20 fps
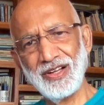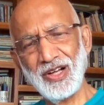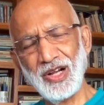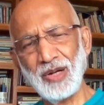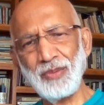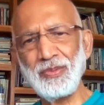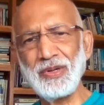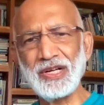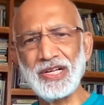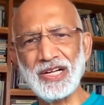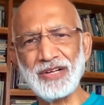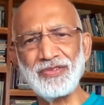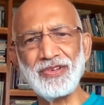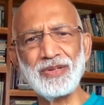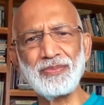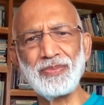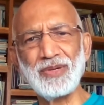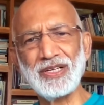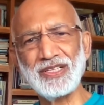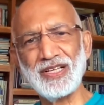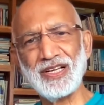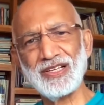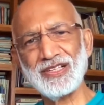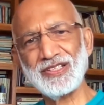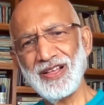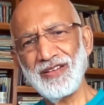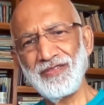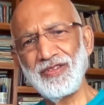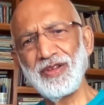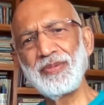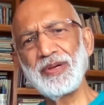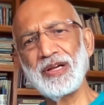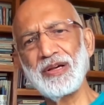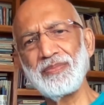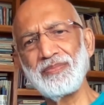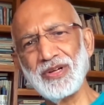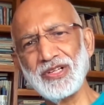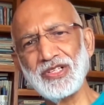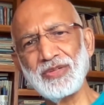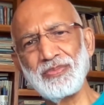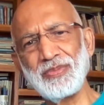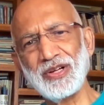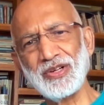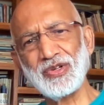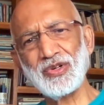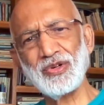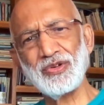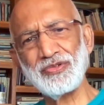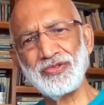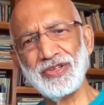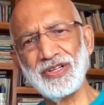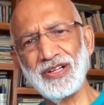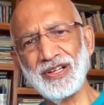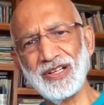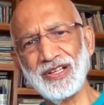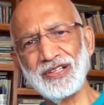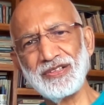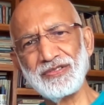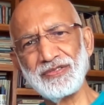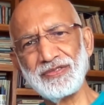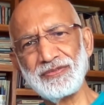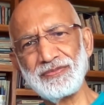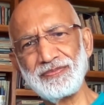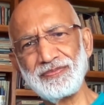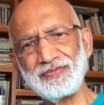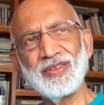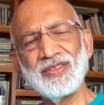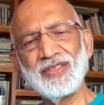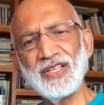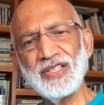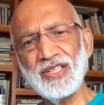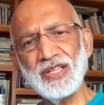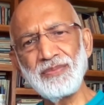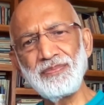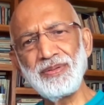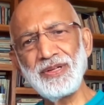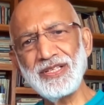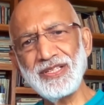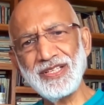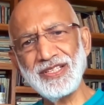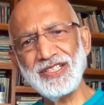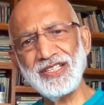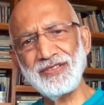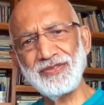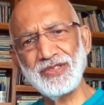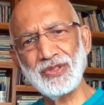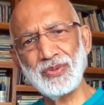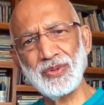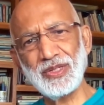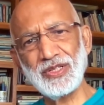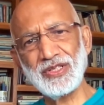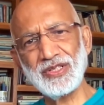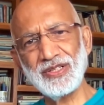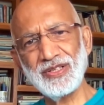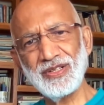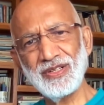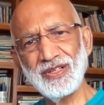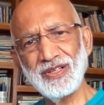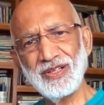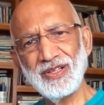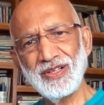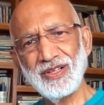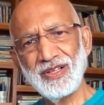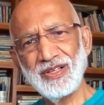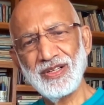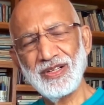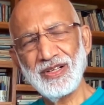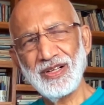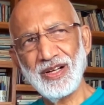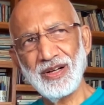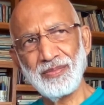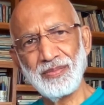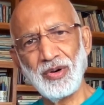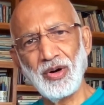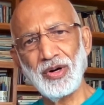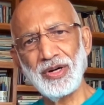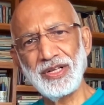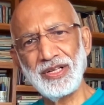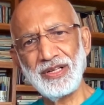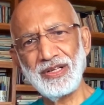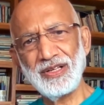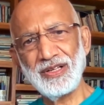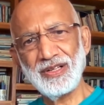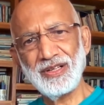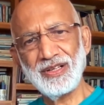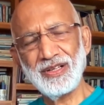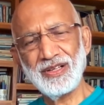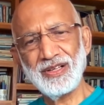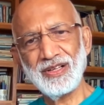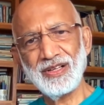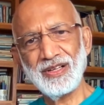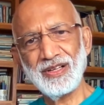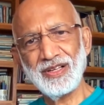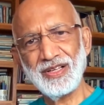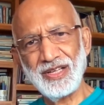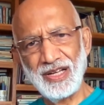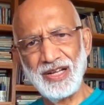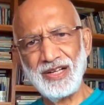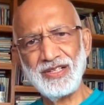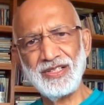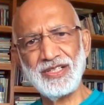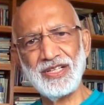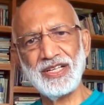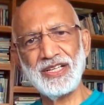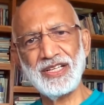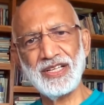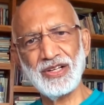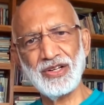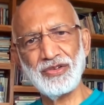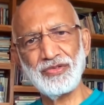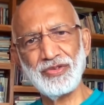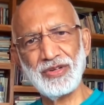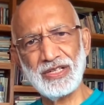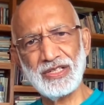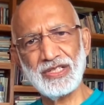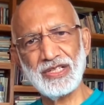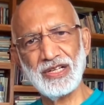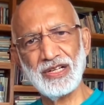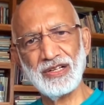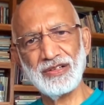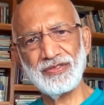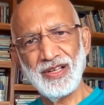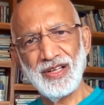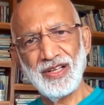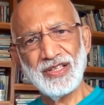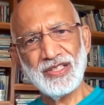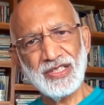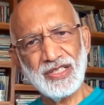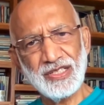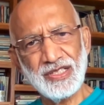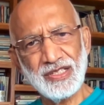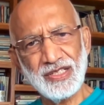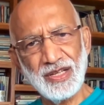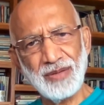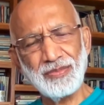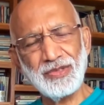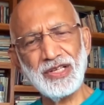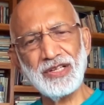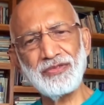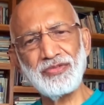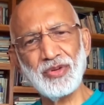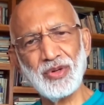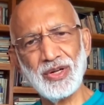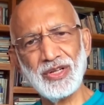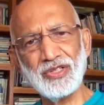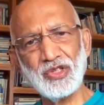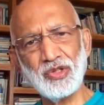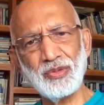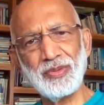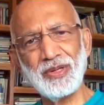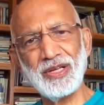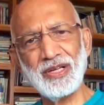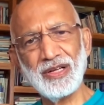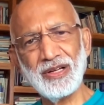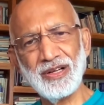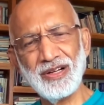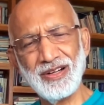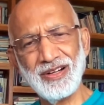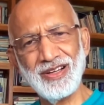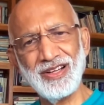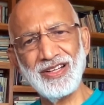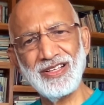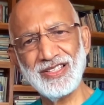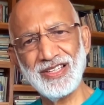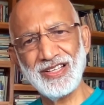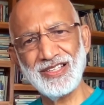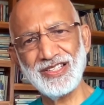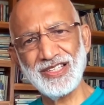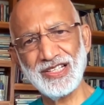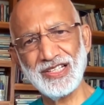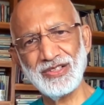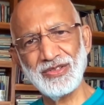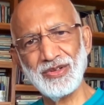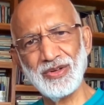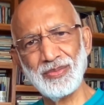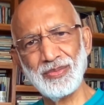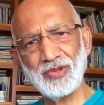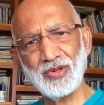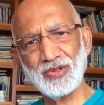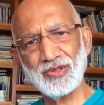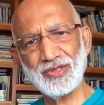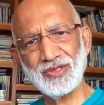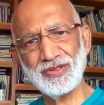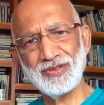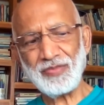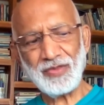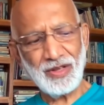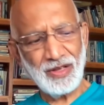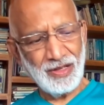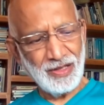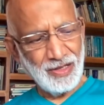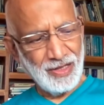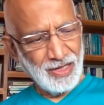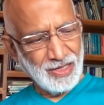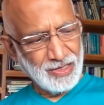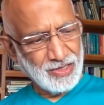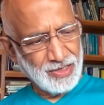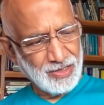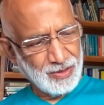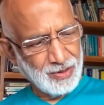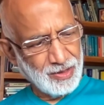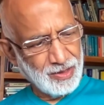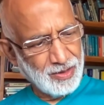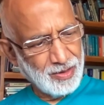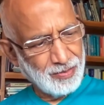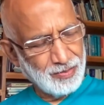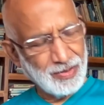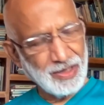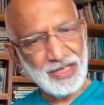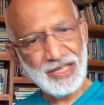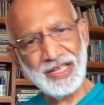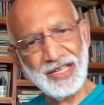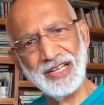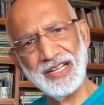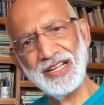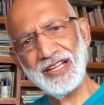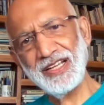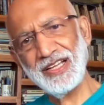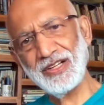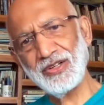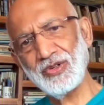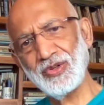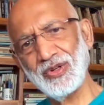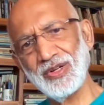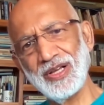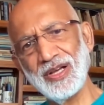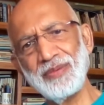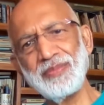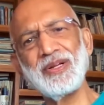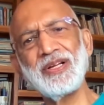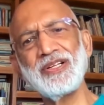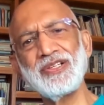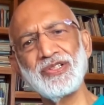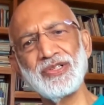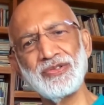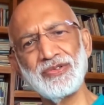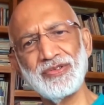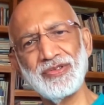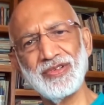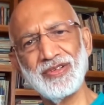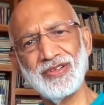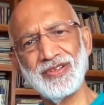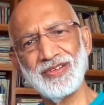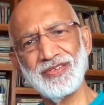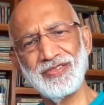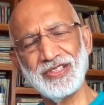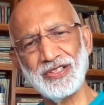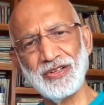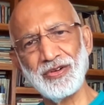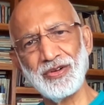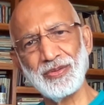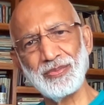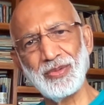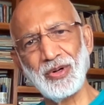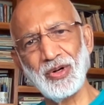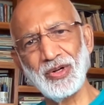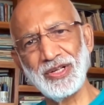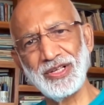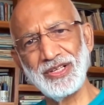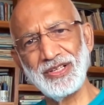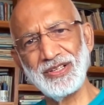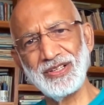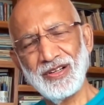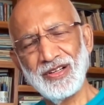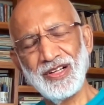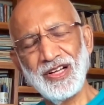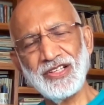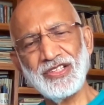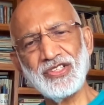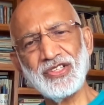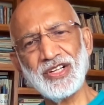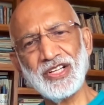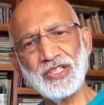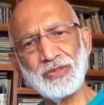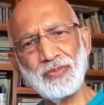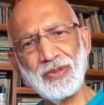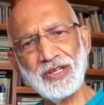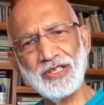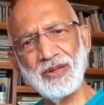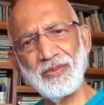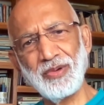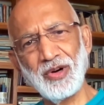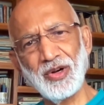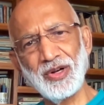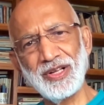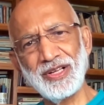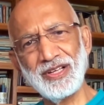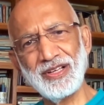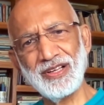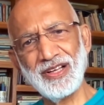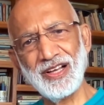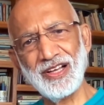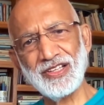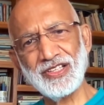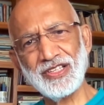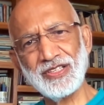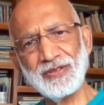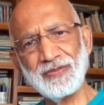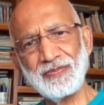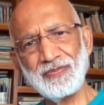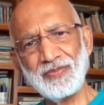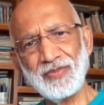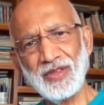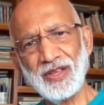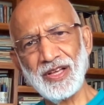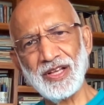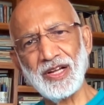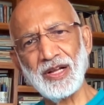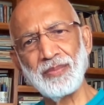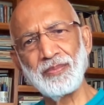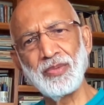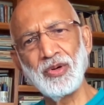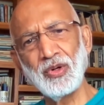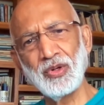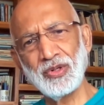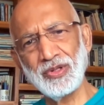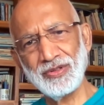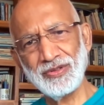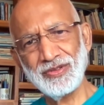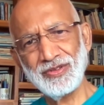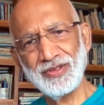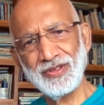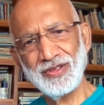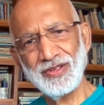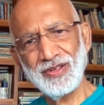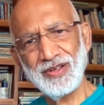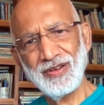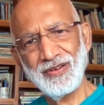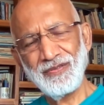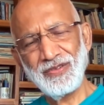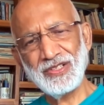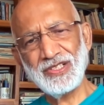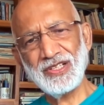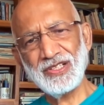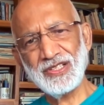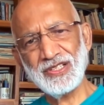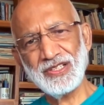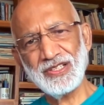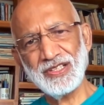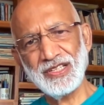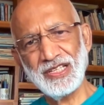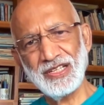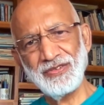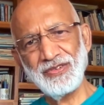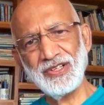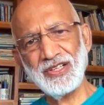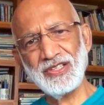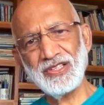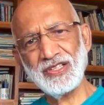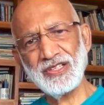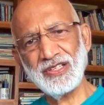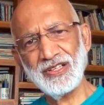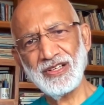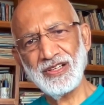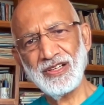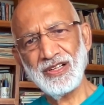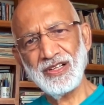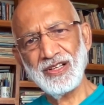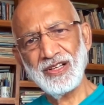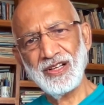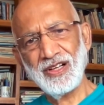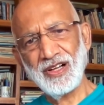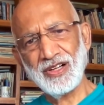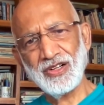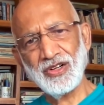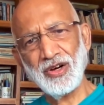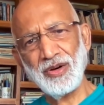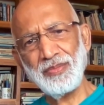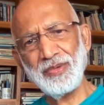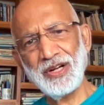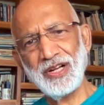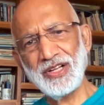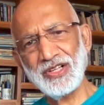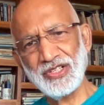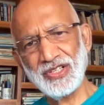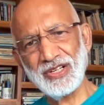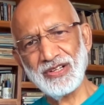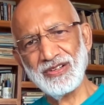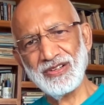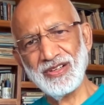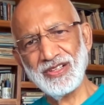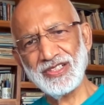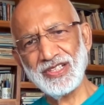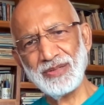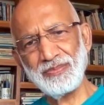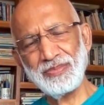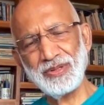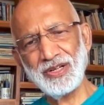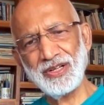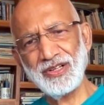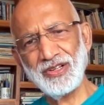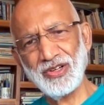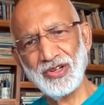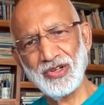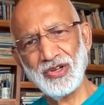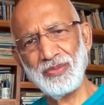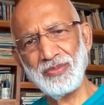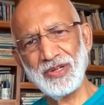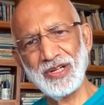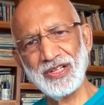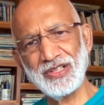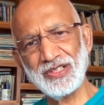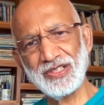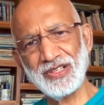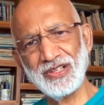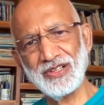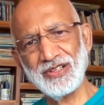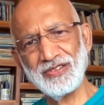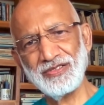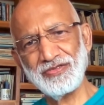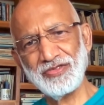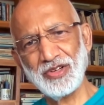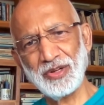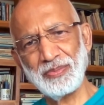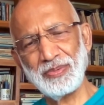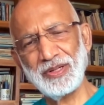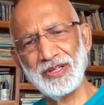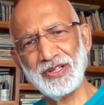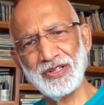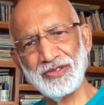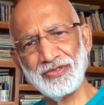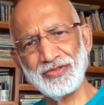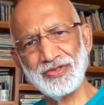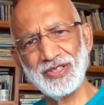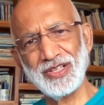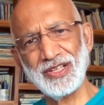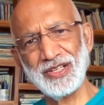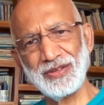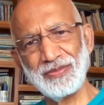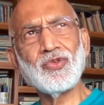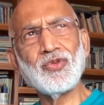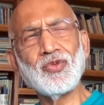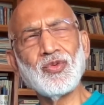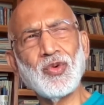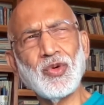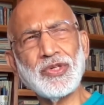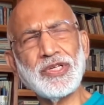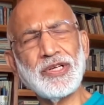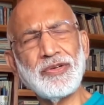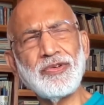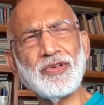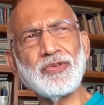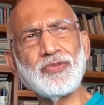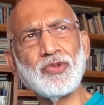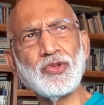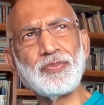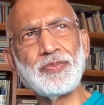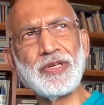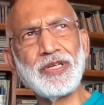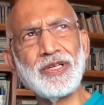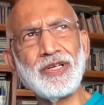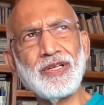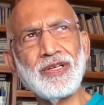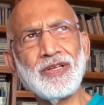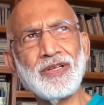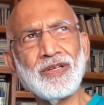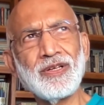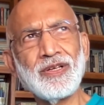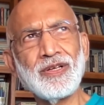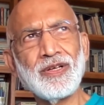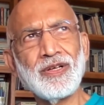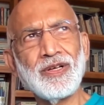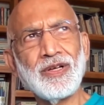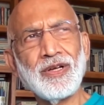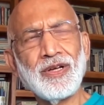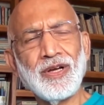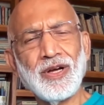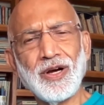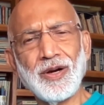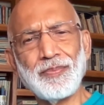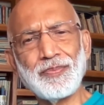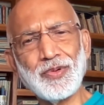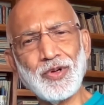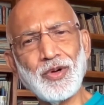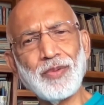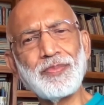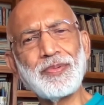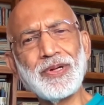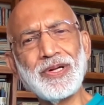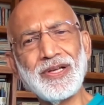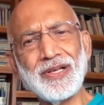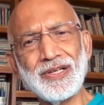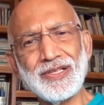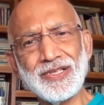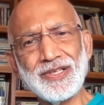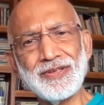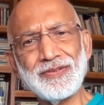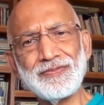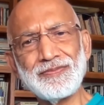and be driven by that, we become much better off in life. The simplicity with which a body can take care of itself is something for us to be highly sensitive about. Let's be caring and collaborative with our body. Let's respect the body as an abode which has given us accommodation, a temporary accommodation for a period of time. Whatever would be appropriate